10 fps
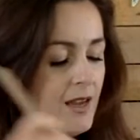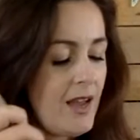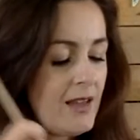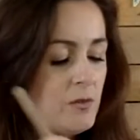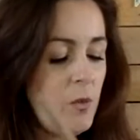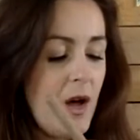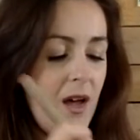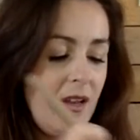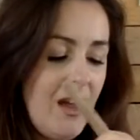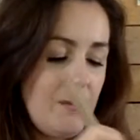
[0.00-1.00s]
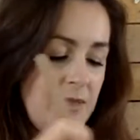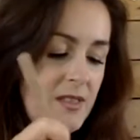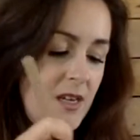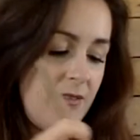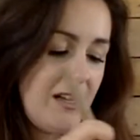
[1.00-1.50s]
And while I'm
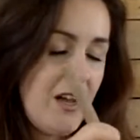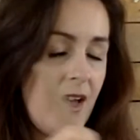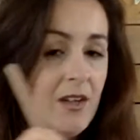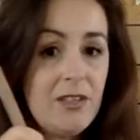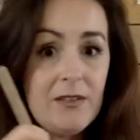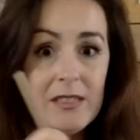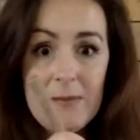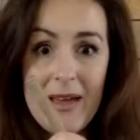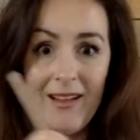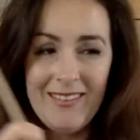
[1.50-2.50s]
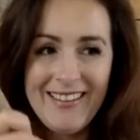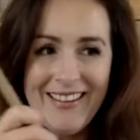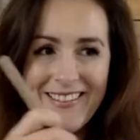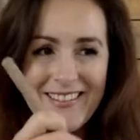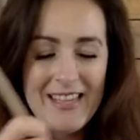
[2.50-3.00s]
stirring, I utter a spell,
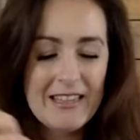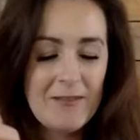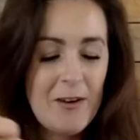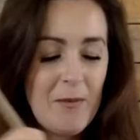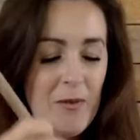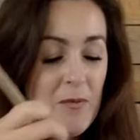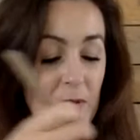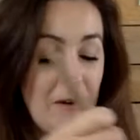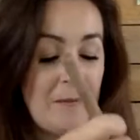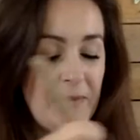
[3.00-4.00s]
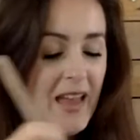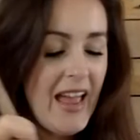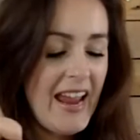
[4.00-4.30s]
just like the room on the broom.